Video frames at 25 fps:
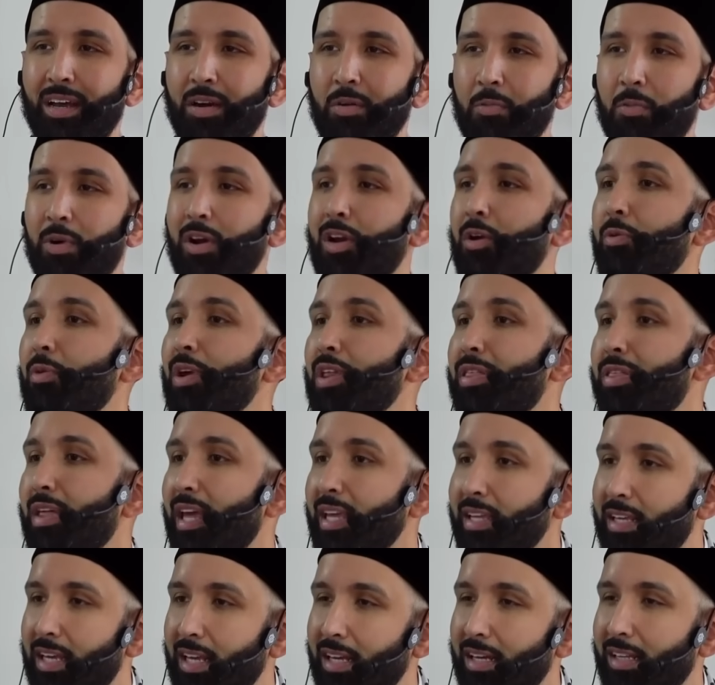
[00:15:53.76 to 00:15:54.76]
what are we
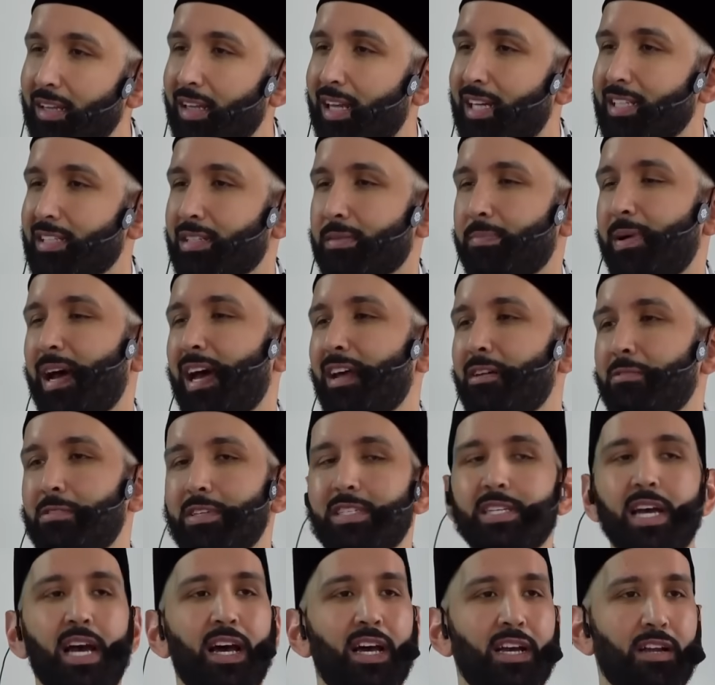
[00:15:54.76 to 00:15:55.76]
thanking Allah subhanahu wa
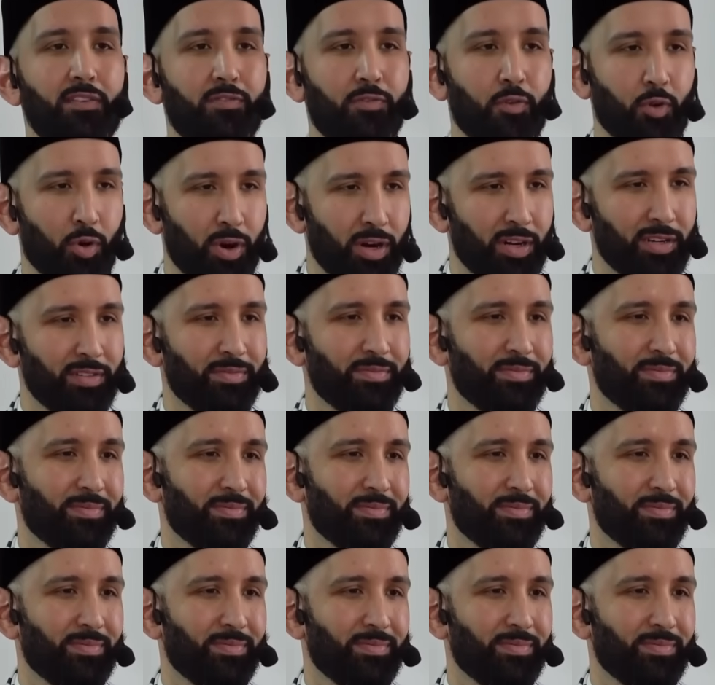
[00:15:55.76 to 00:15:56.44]
ta'ala for